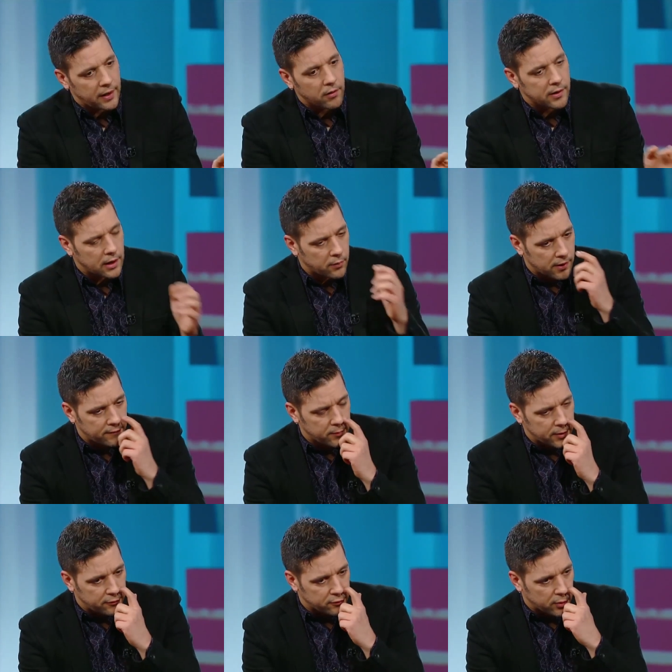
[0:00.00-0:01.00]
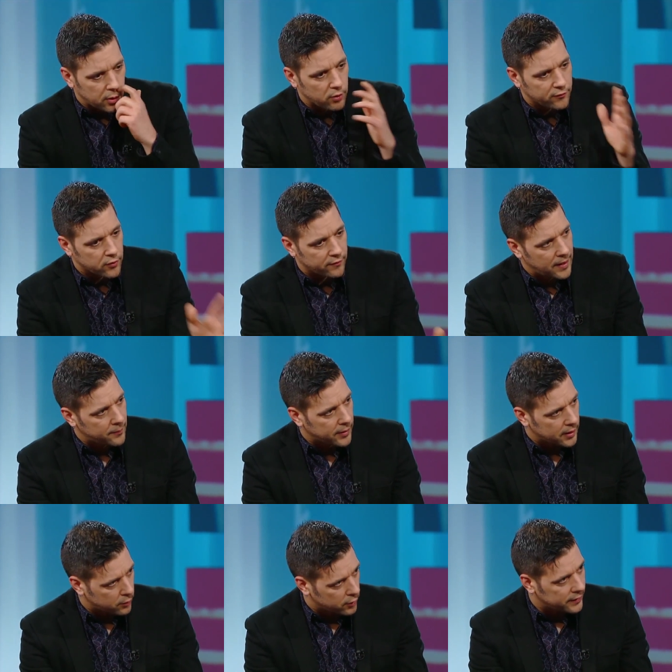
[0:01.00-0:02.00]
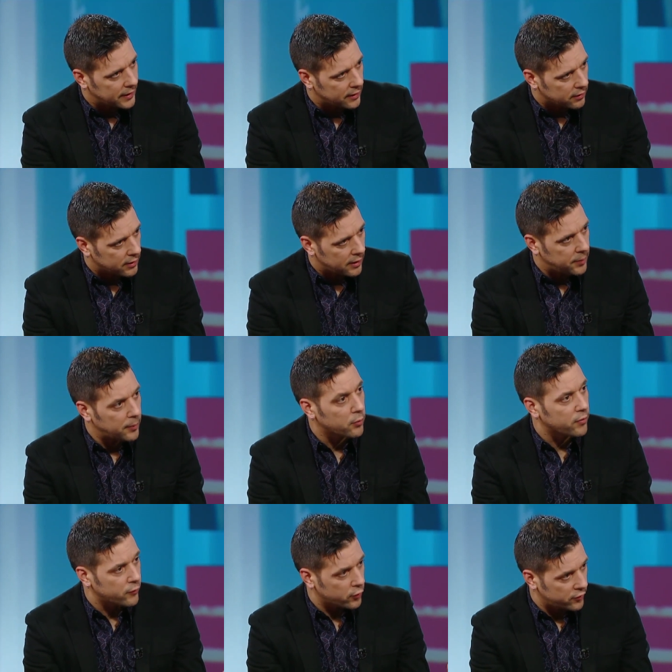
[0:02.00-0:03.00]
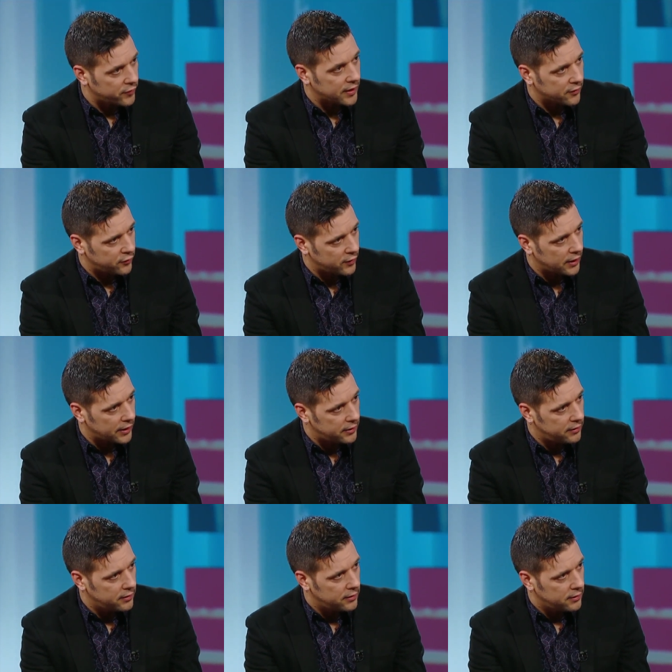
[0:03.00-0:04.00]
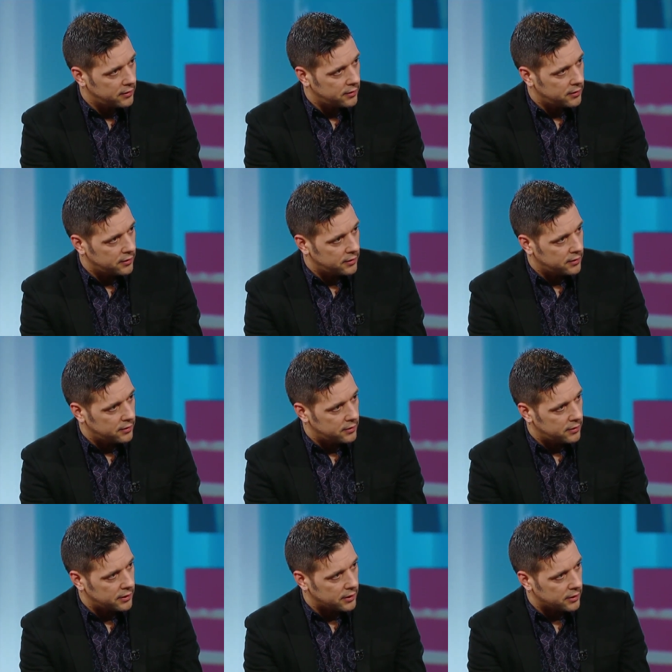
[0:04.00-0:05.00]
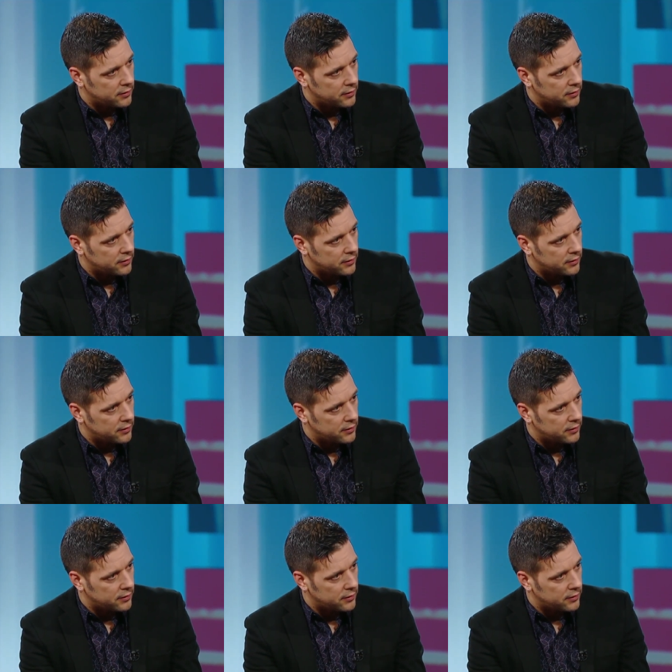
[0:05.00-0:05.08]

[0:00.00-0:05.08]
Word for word: in the era now where everybody's a werewolf or a vampire. We're in that era, and people were forced to take a side, you